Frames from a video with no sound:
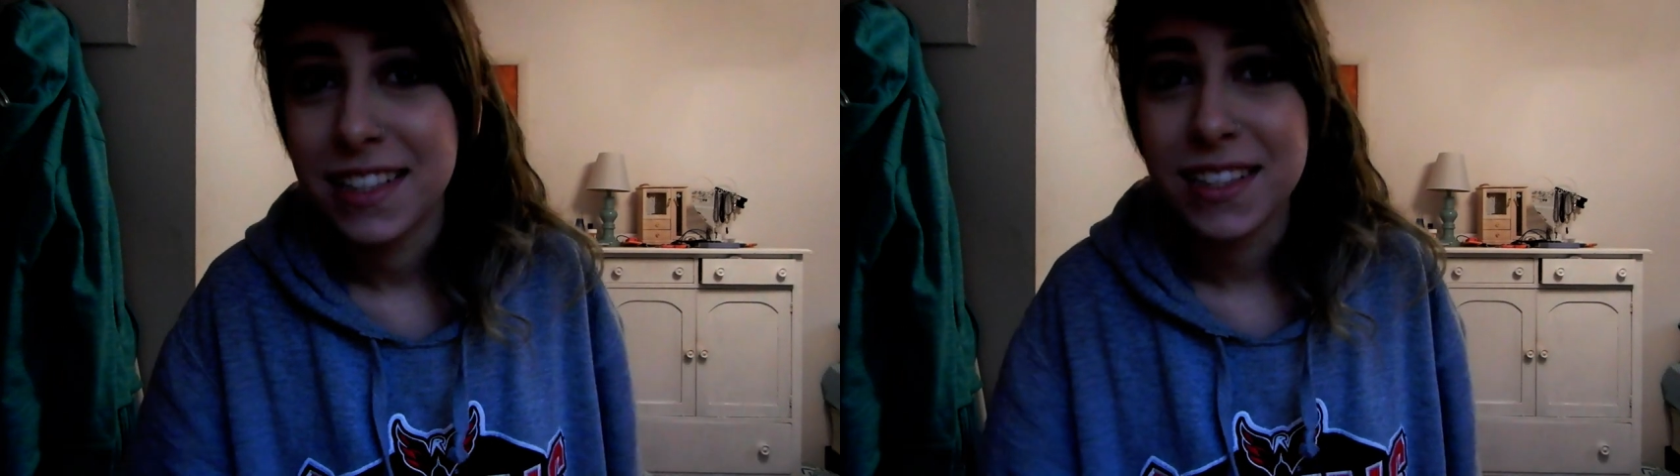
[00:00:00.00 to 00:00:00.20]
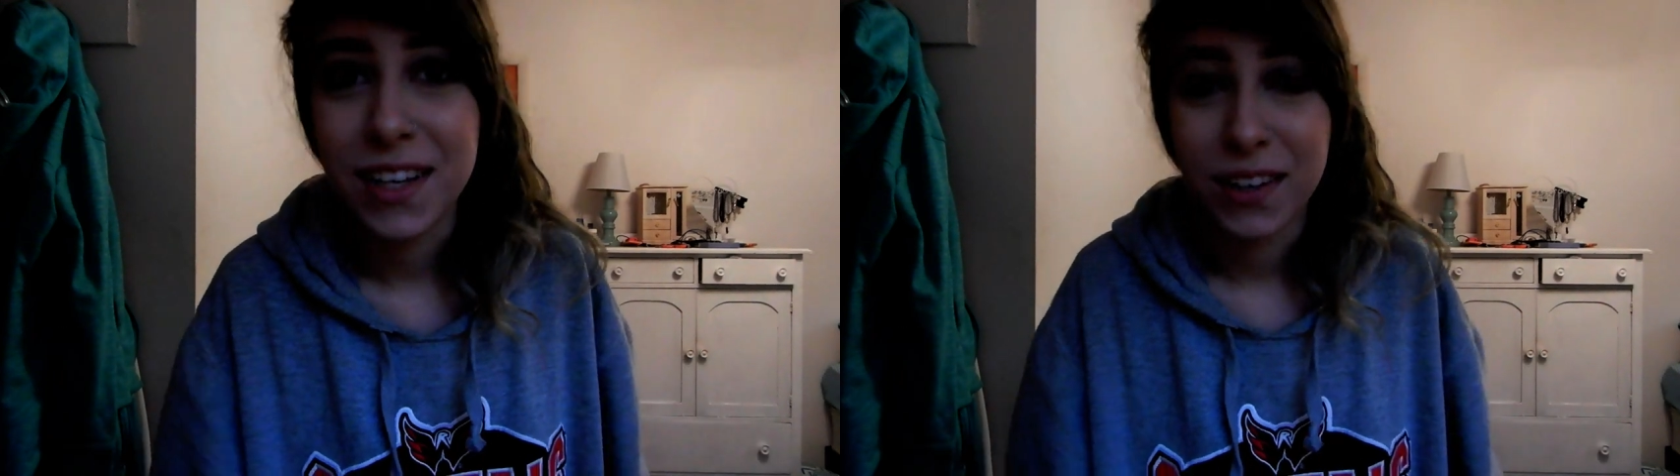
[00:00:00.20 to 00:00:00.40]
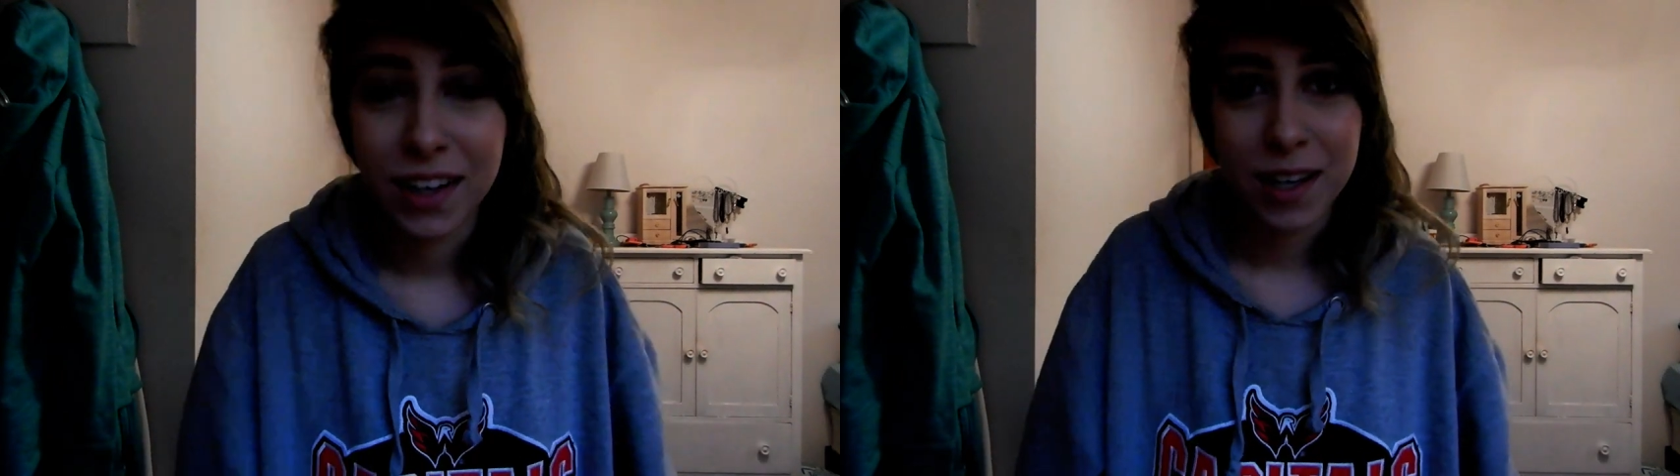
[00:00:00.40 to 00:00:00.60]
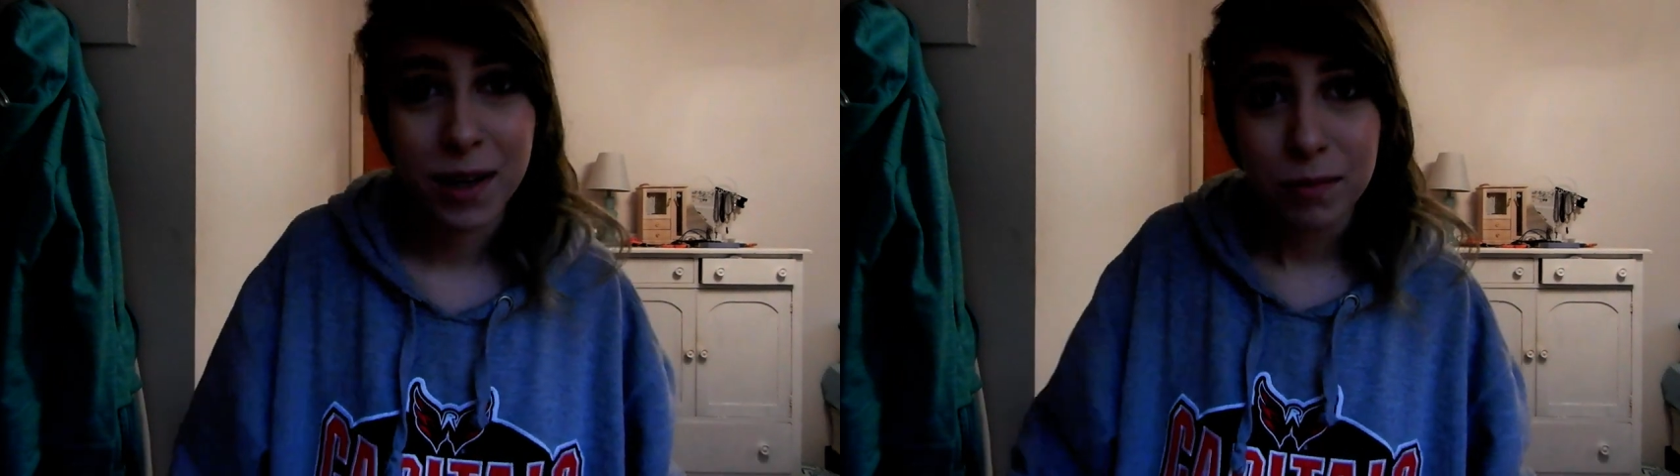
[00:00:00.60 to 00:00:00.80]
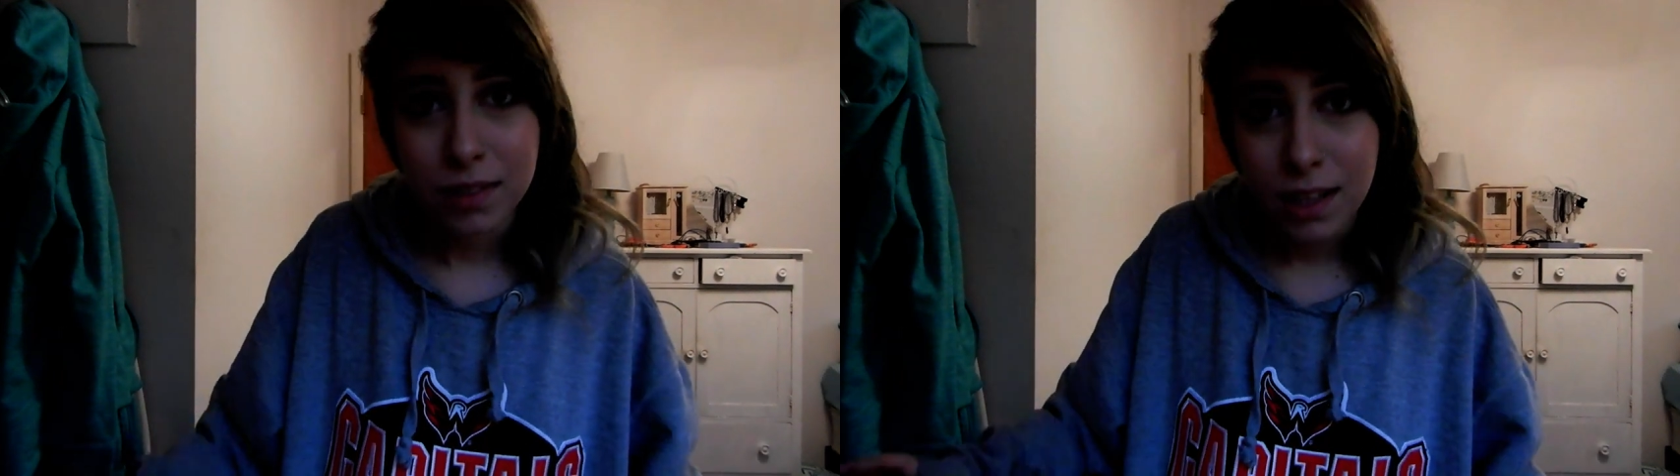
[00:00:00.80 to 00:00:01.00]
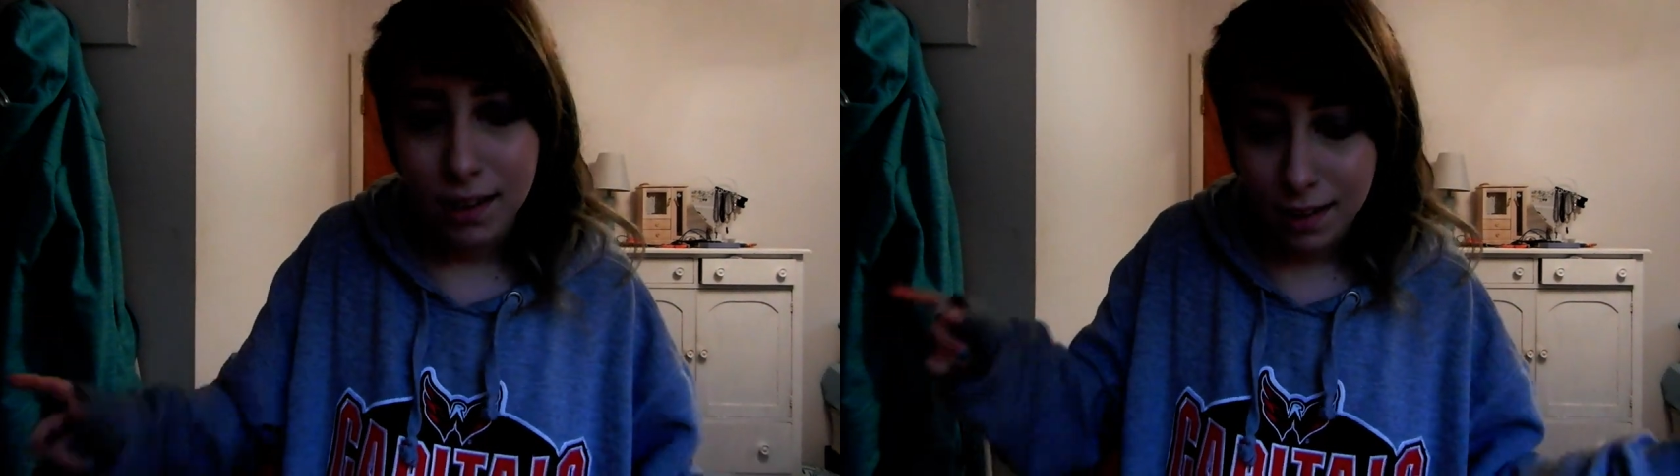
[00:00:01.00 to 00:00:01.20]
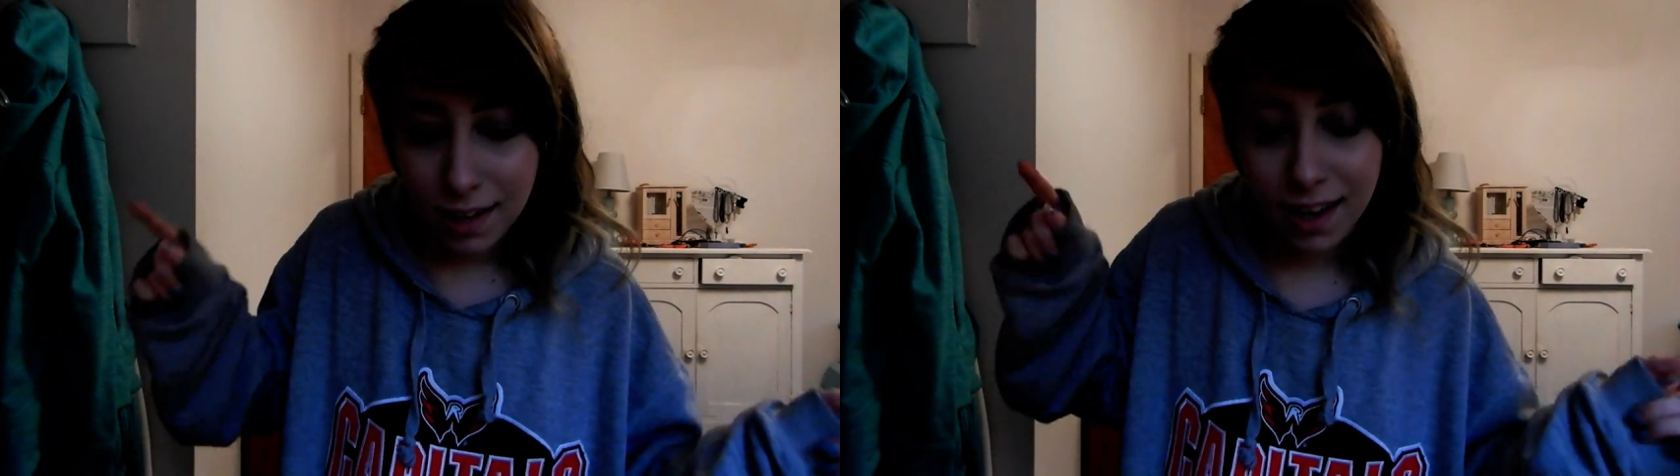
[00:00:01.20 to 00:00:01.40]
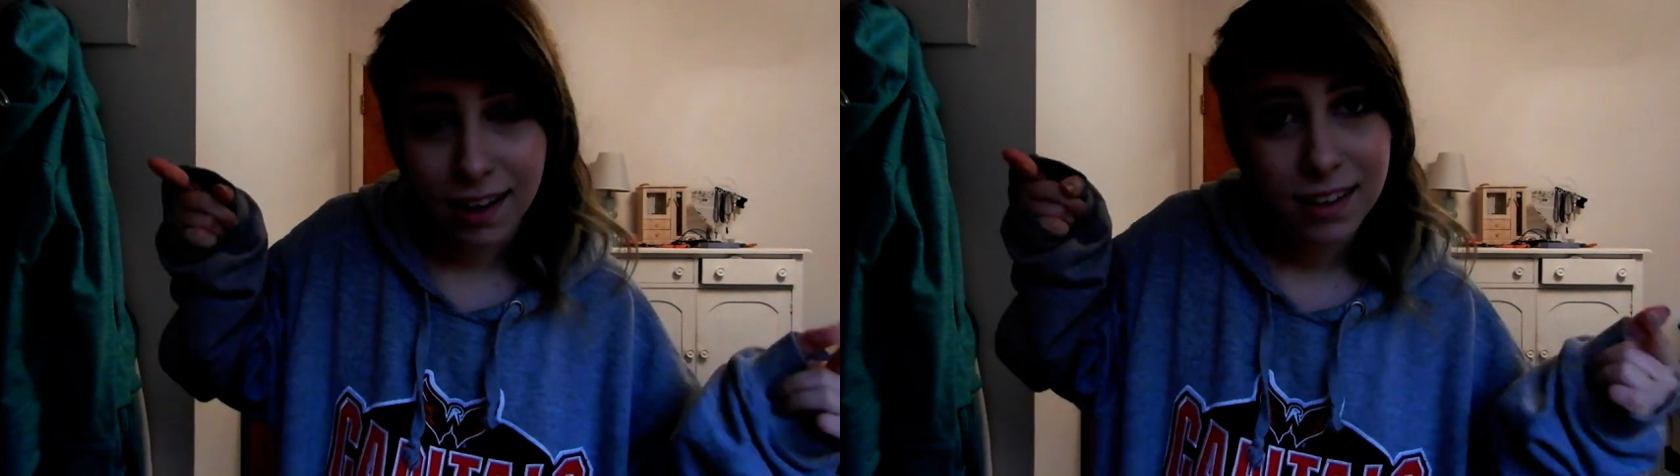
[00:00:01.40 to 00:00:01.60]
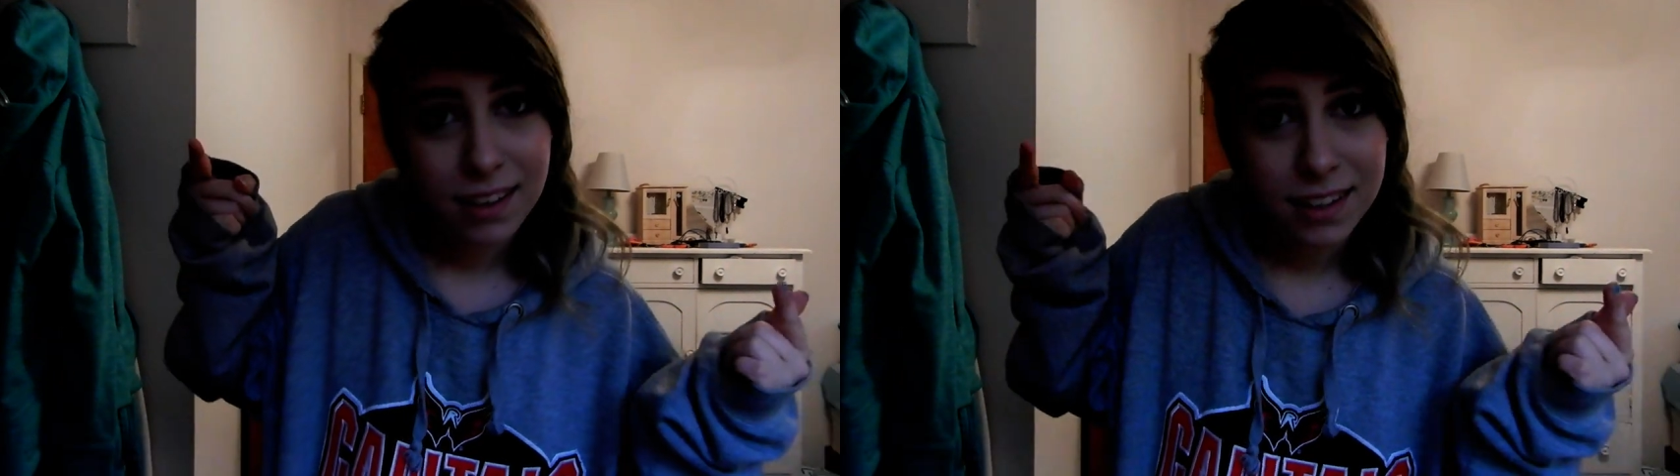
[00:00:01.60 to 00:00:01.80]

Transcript: So yeah,